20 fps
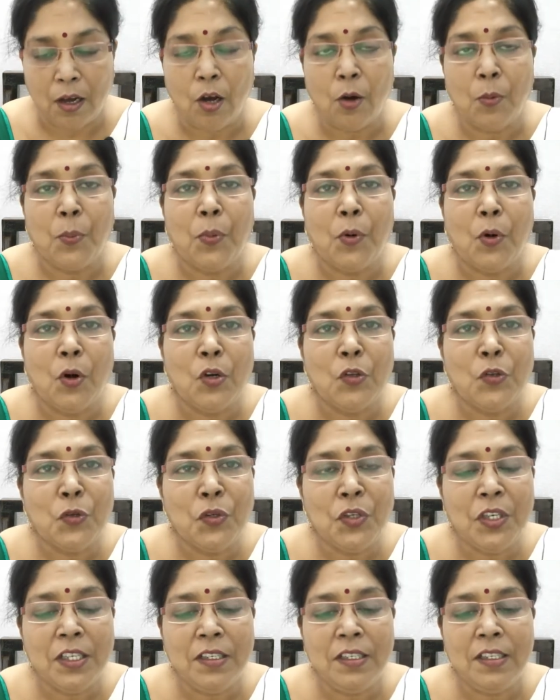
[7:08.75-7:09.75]

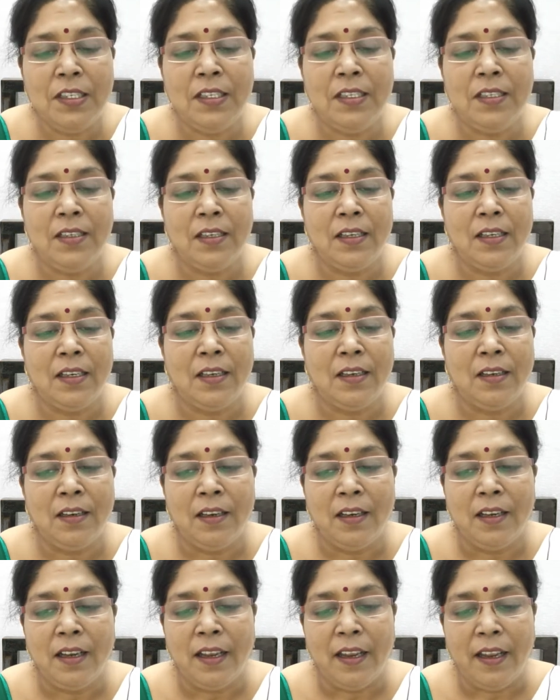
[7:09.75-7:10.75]
Opportunity
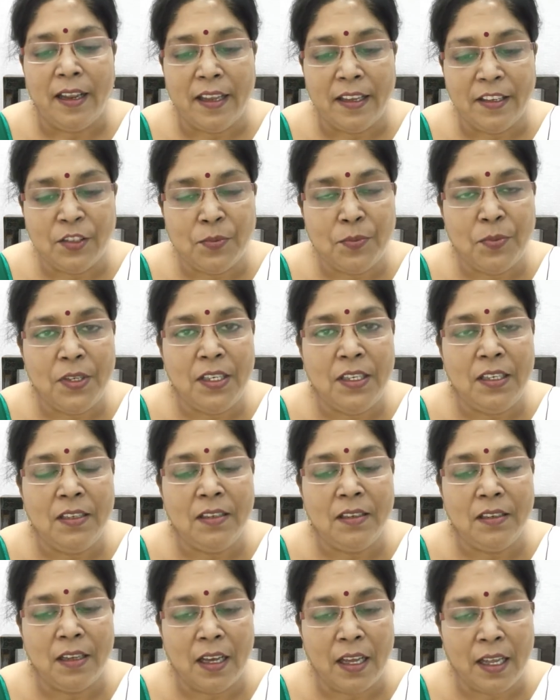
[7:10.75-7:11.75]
has
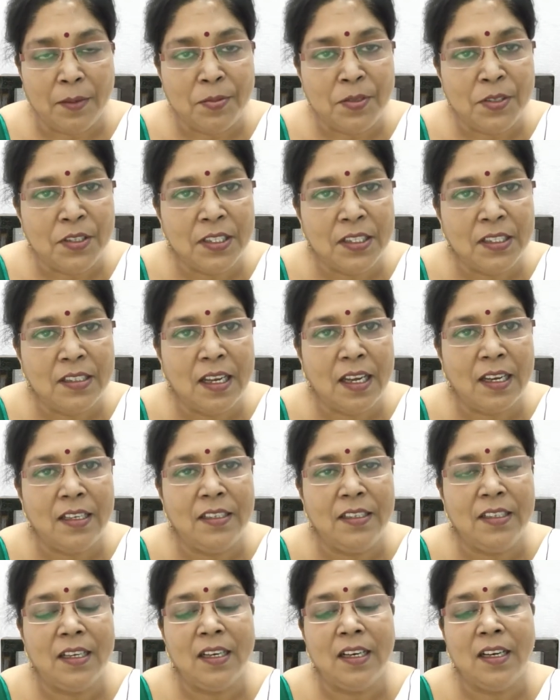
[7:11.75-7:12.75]
been, the abstract
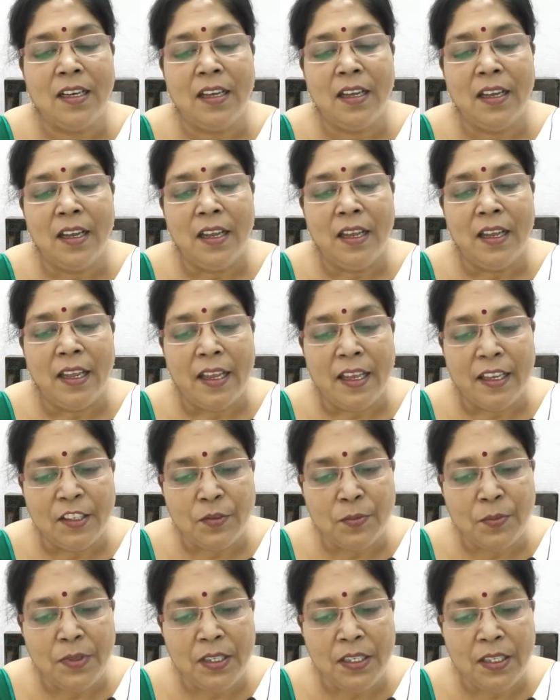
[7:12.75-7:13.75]
idea
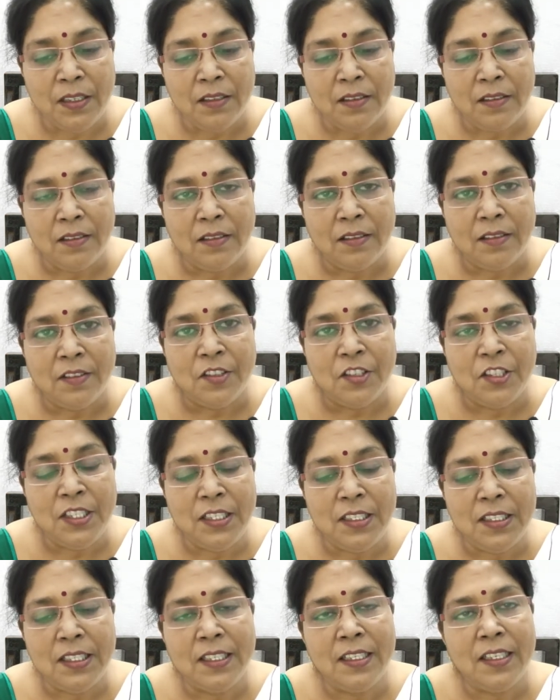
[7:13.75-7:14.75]
has been
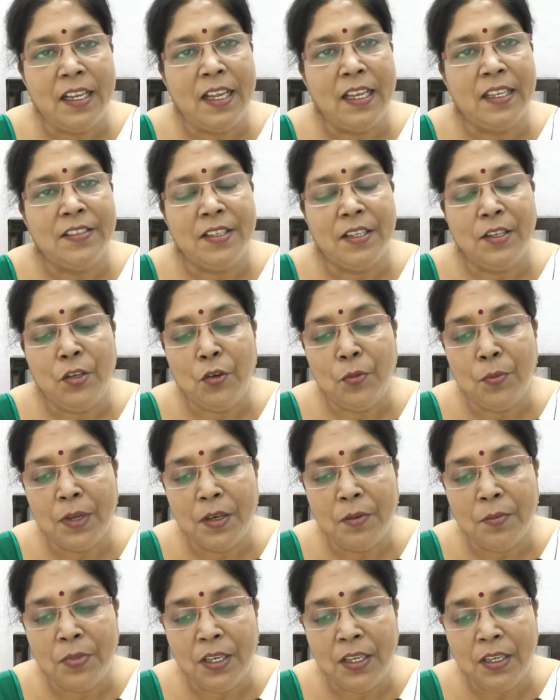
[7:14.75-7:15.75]
treated as a
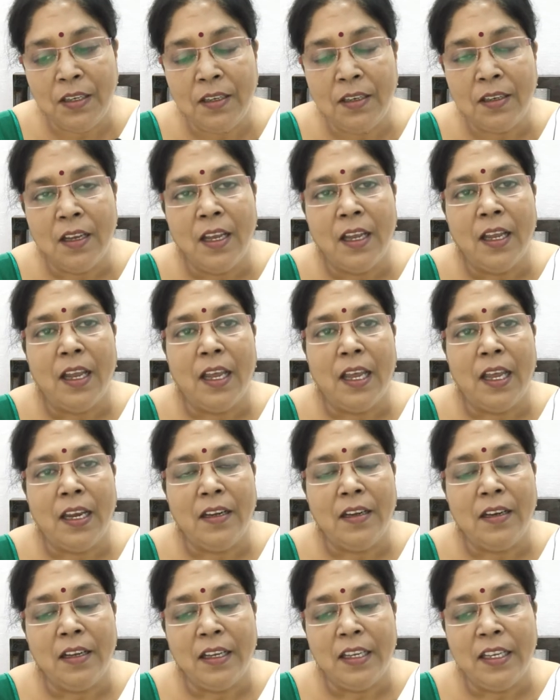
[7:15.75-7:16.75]
human being,
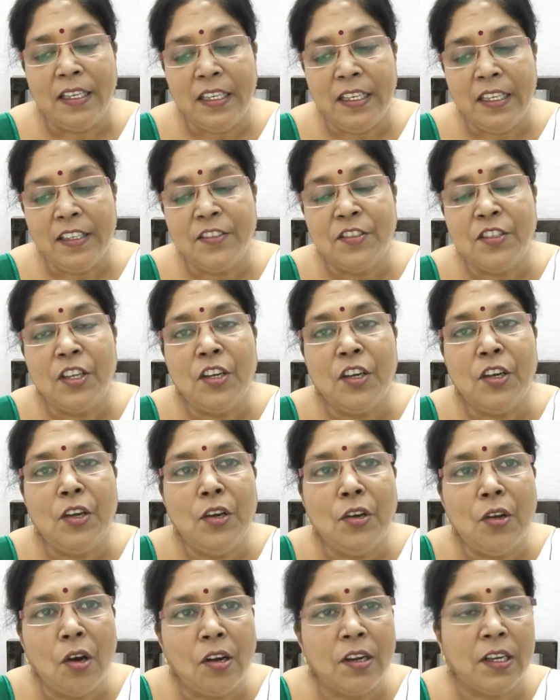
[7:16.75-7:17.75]
and he is
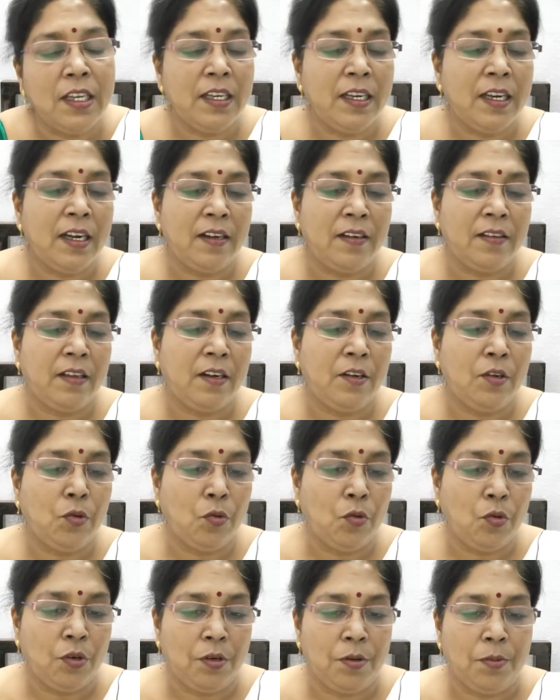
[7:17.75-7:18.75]
knocking at the
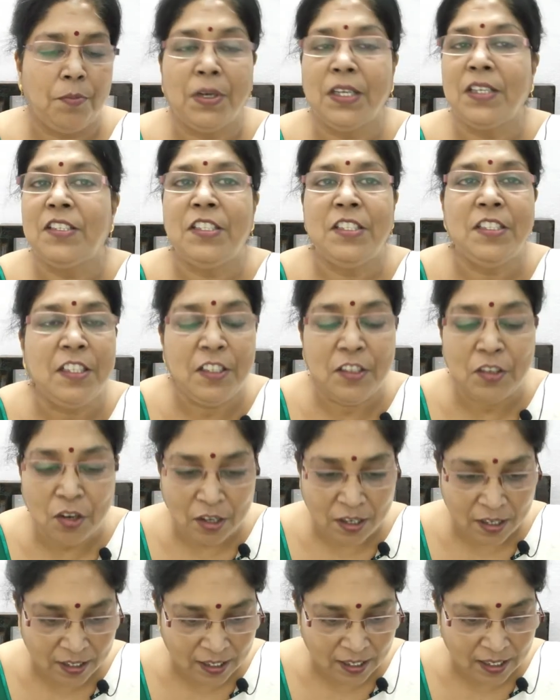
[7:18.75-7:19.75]
door, but she did
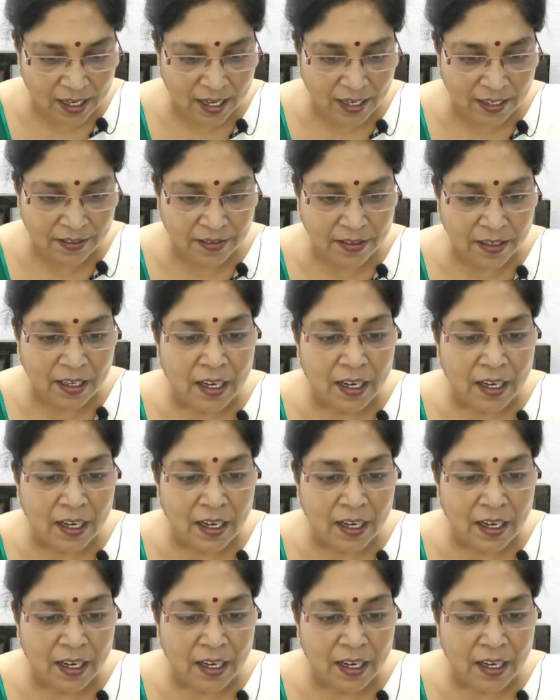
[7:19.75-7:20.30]
not realize.